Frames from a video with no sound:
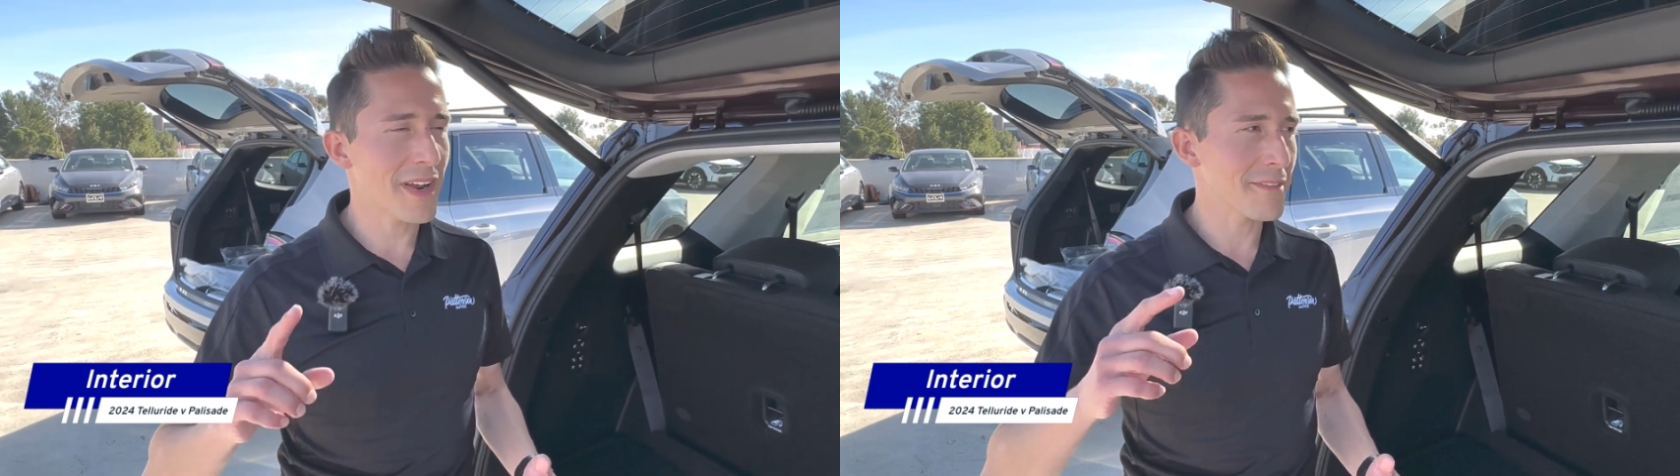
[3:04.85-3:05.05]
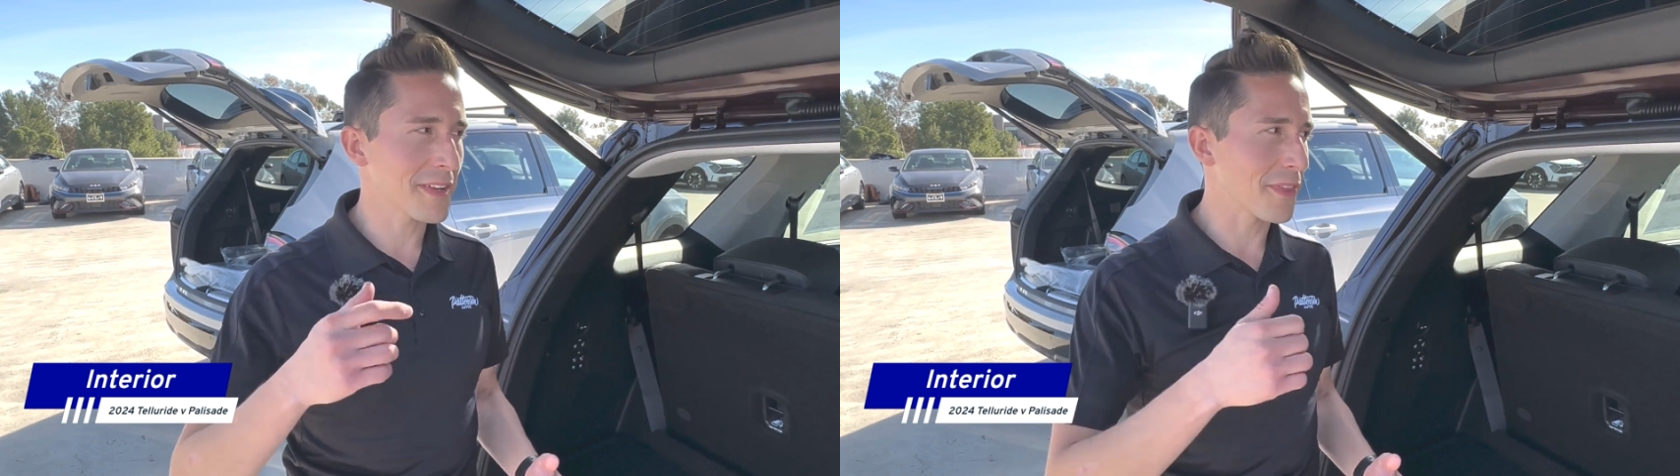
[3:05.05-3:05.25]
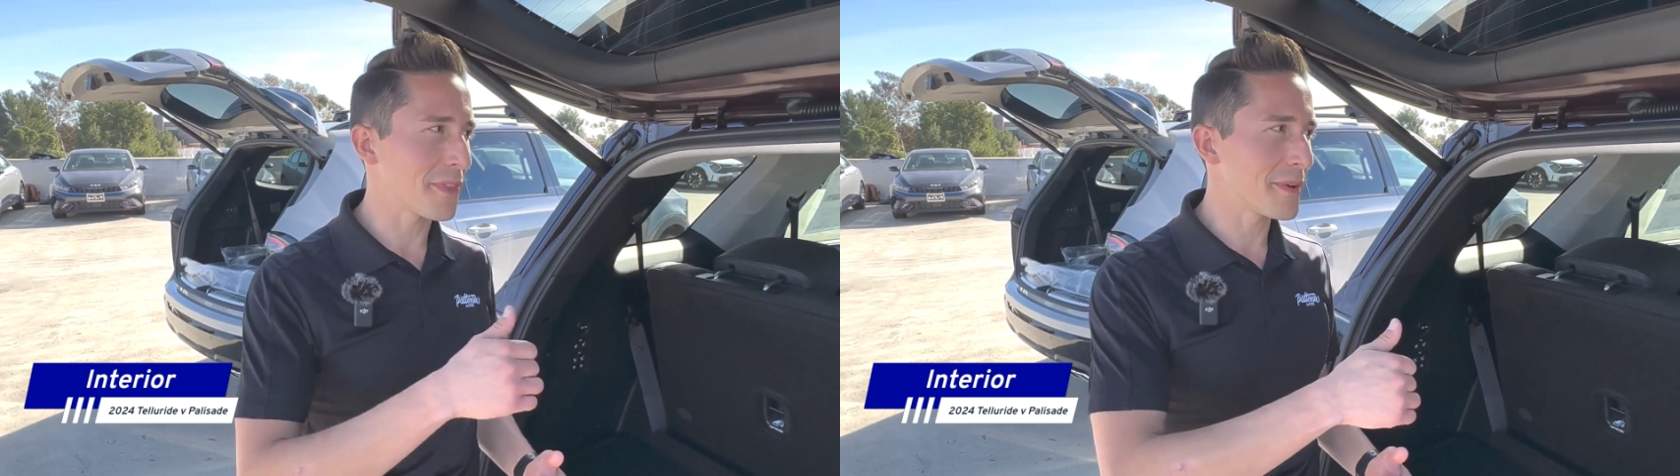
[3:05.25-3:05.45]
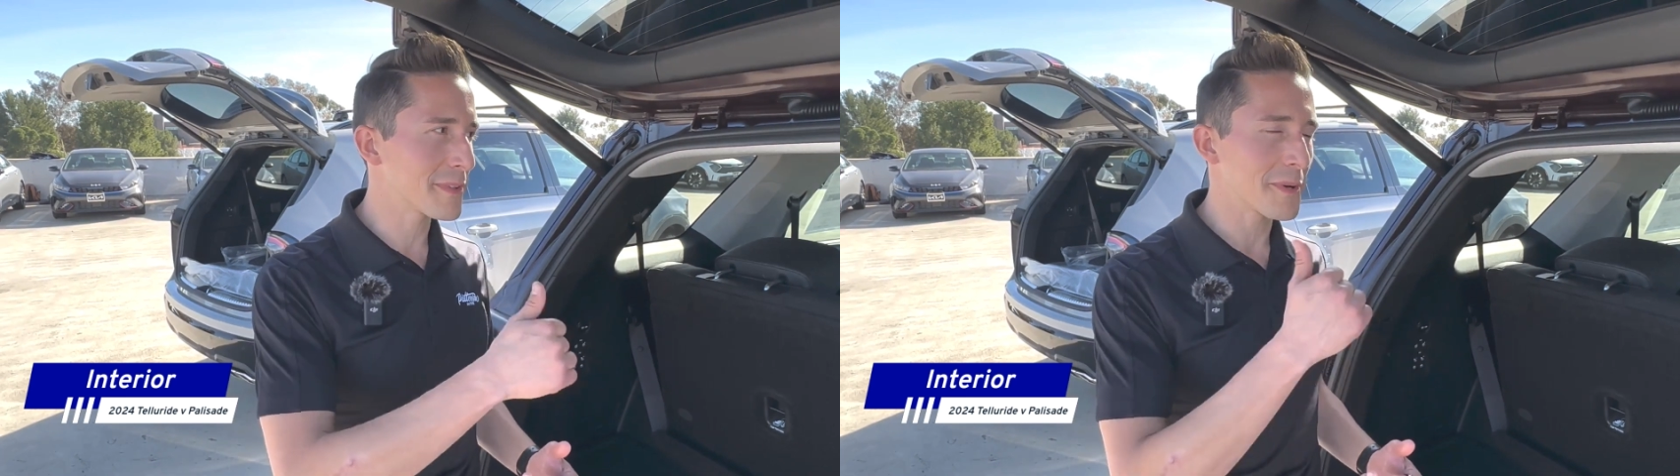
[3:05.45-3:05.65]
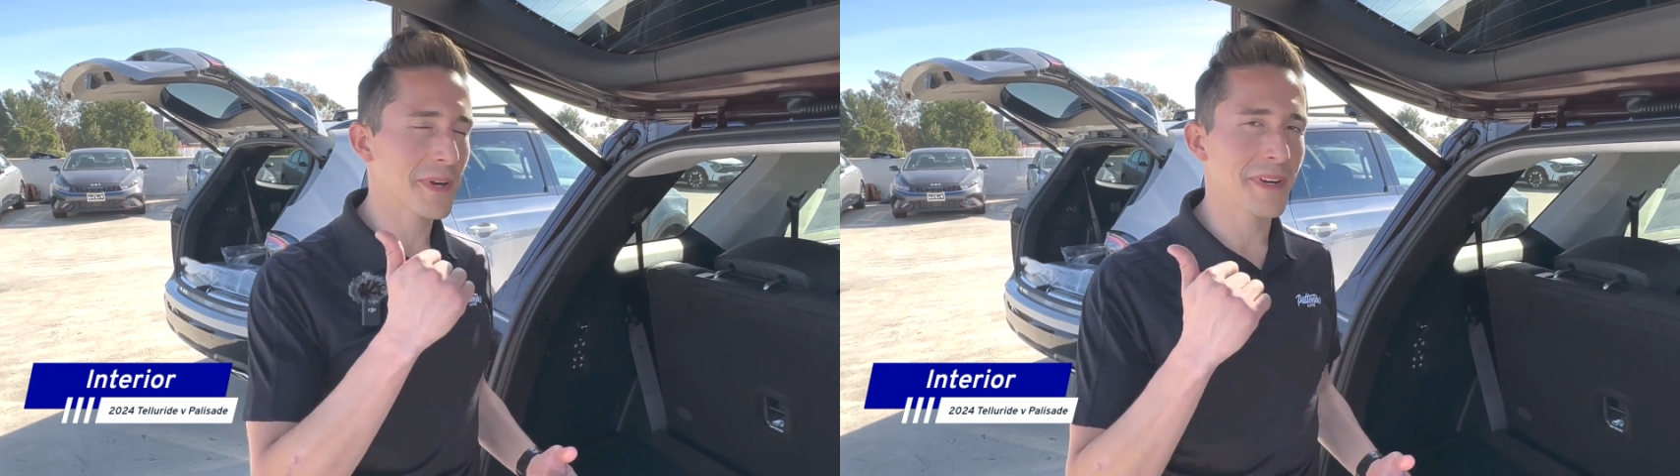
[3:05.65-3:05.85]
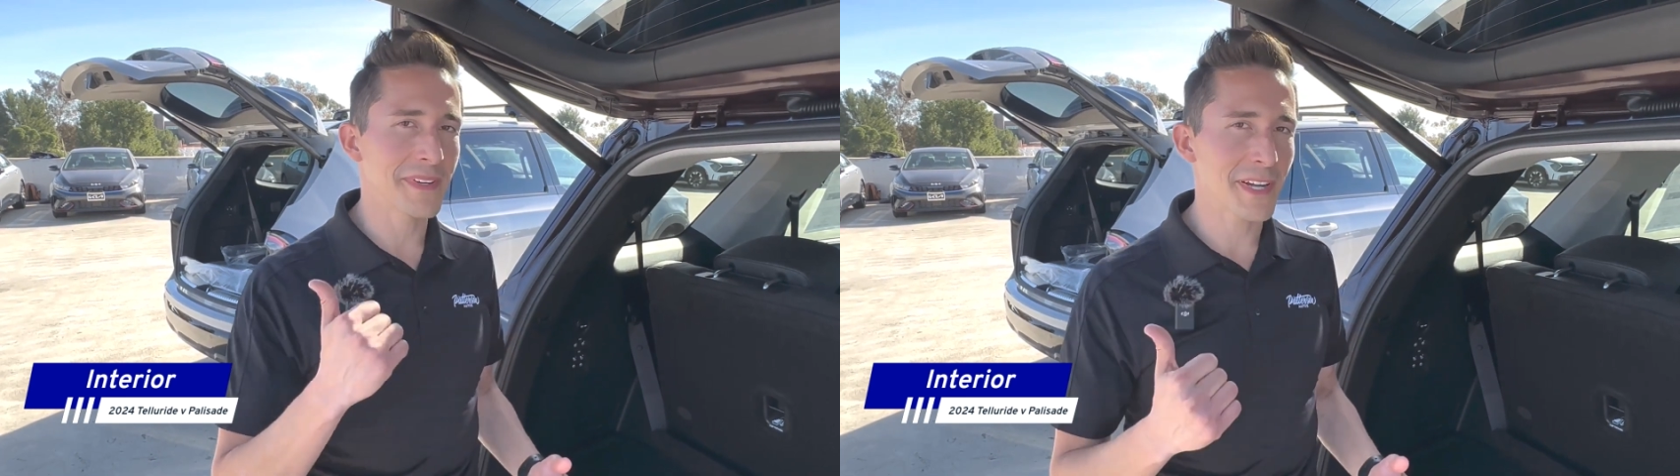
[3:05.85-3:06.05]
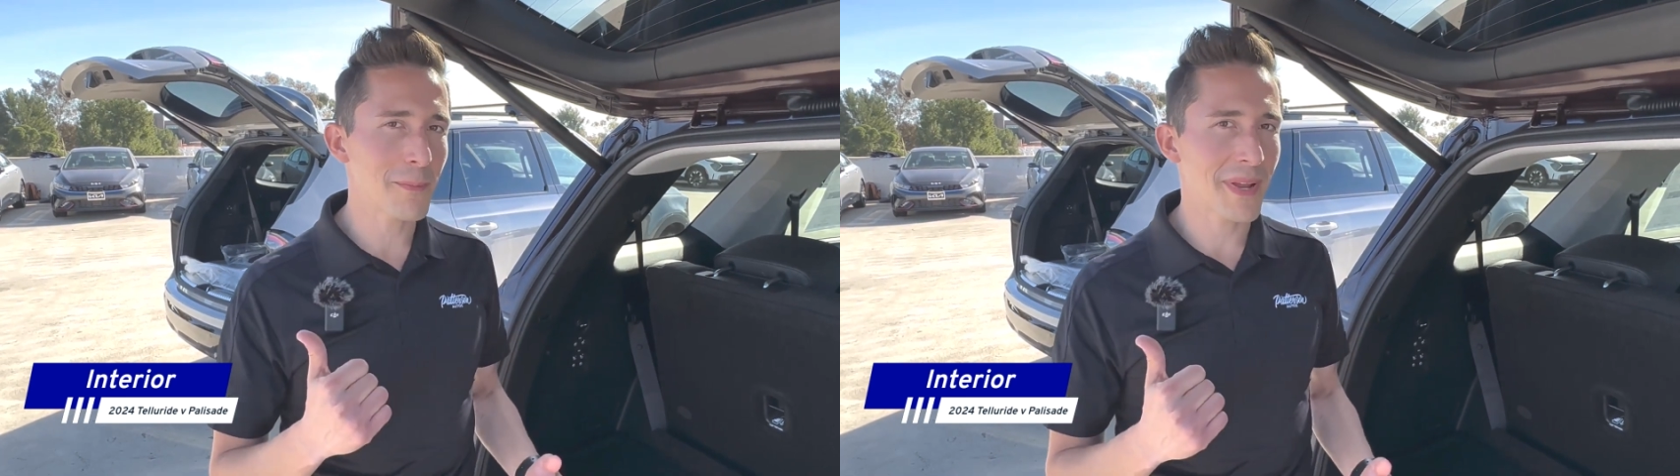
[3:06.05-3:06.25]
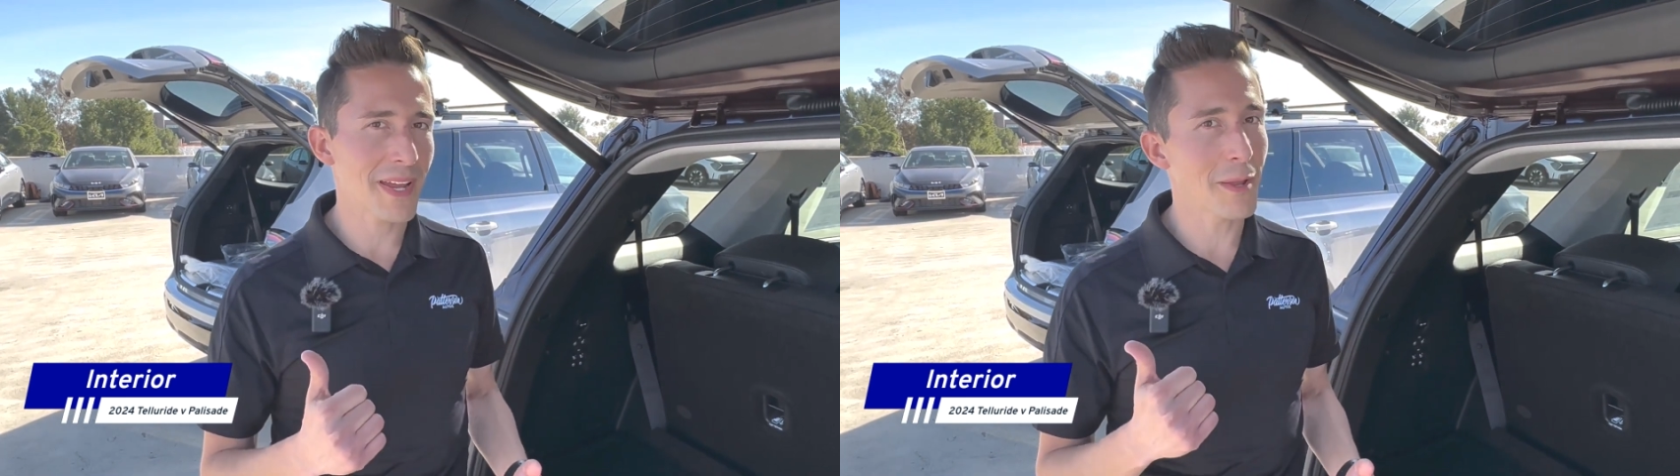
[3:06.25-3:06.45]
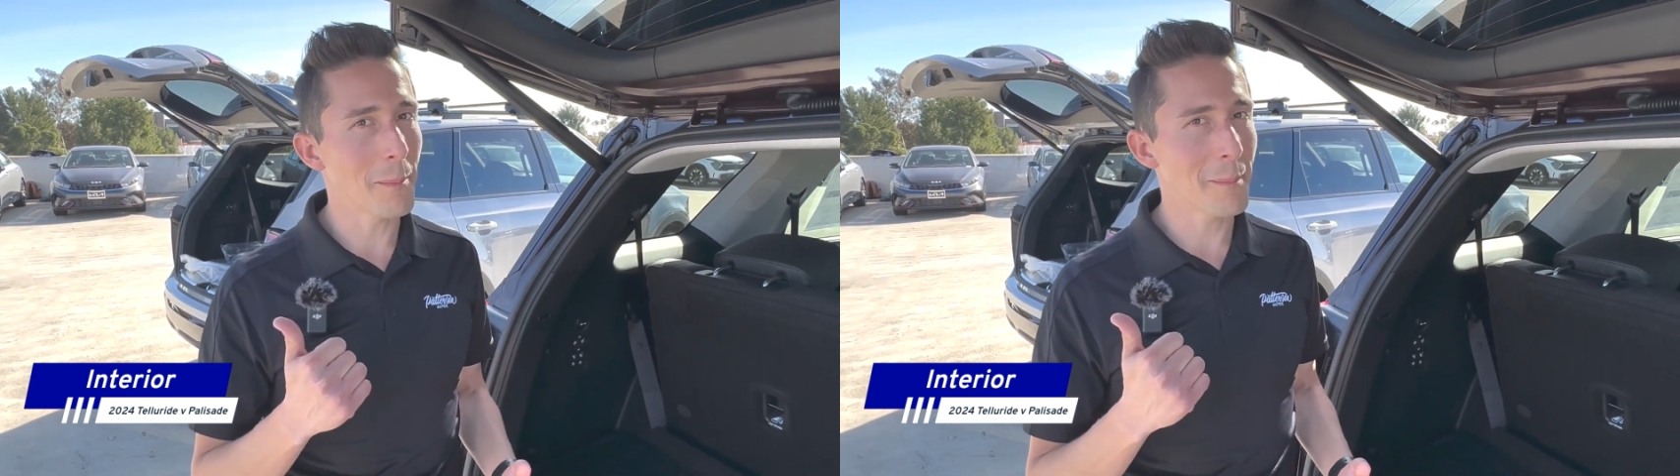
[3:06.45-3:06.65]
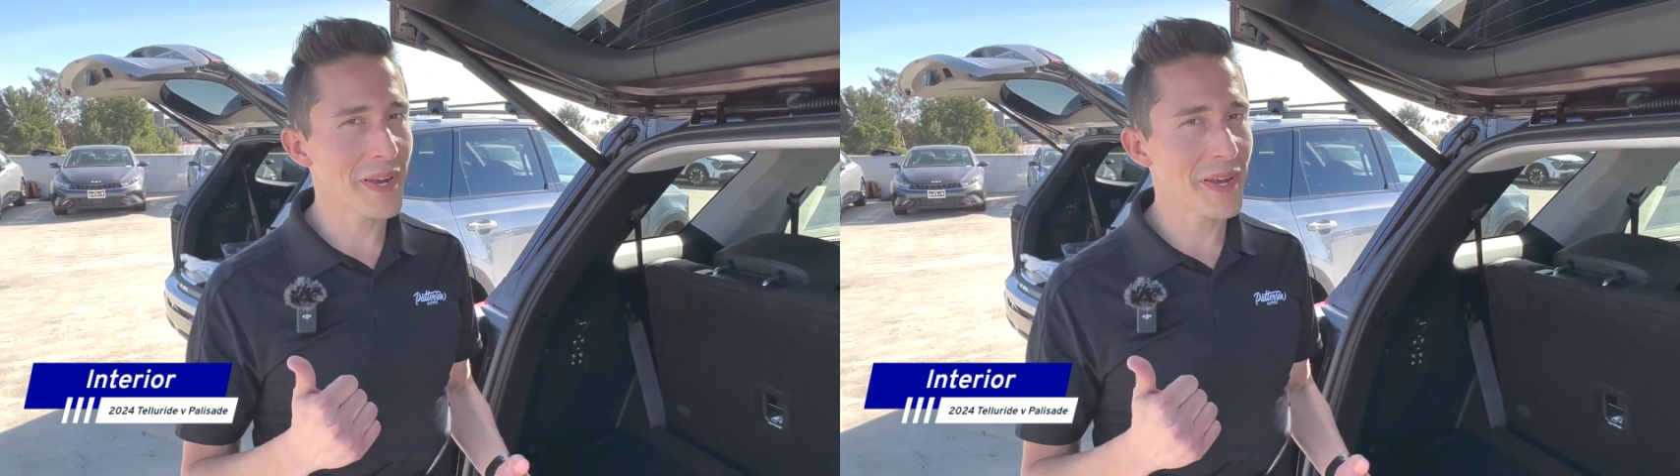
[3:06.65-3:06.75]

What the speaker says: having a third row curtain airbag,